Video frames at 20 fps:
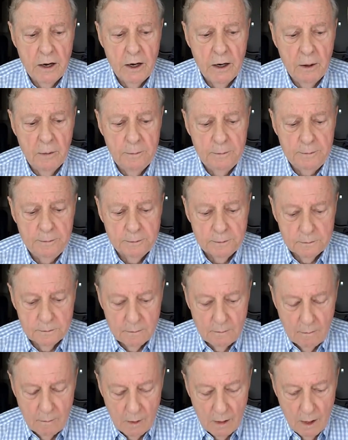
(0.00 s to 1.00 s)
Um,
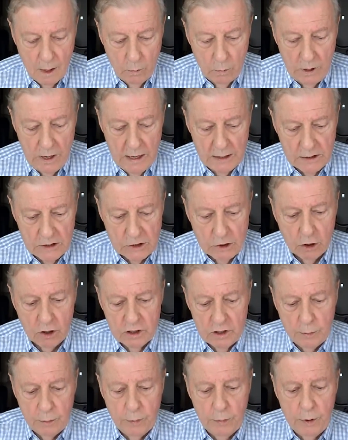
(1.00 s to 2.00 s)
we had to
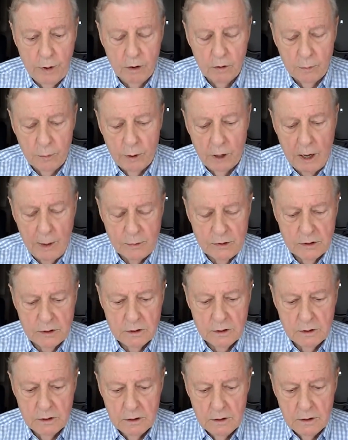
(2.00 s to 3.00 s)
turn the propeller pops.